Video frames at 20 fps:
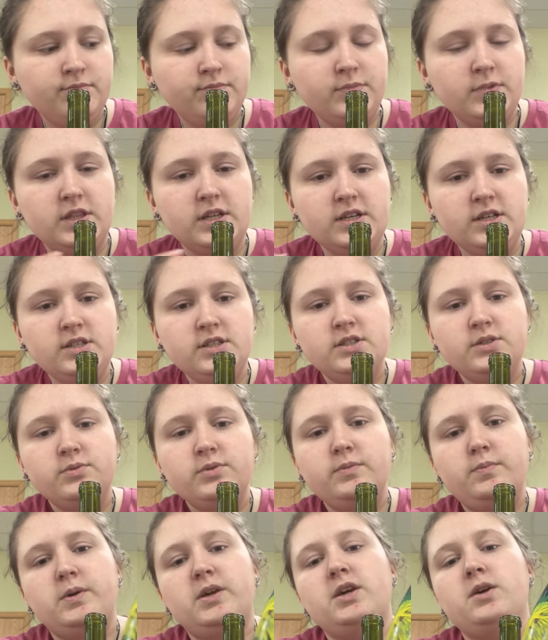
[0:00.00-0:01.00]
This
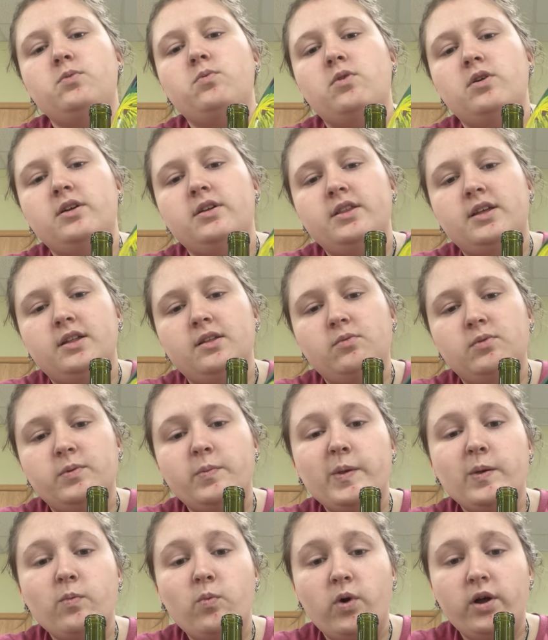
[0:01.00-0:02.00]
would be one that would
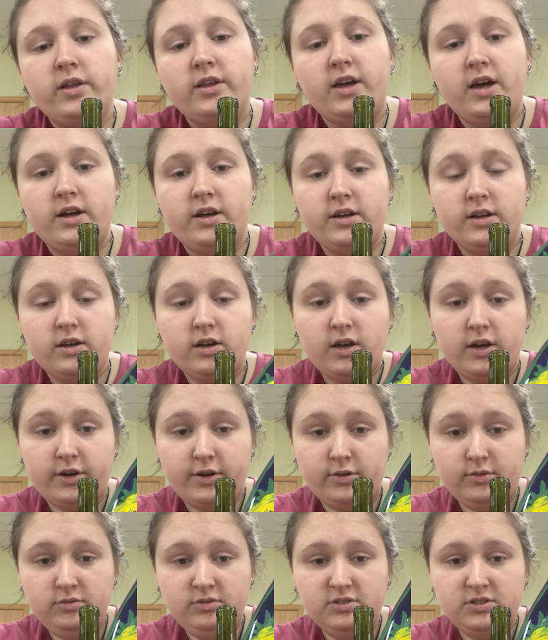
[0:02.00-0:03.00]
be 1
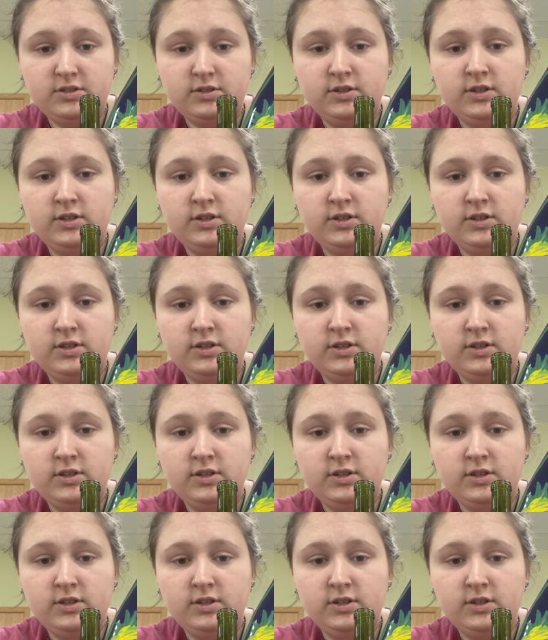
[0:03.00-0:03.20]
coat.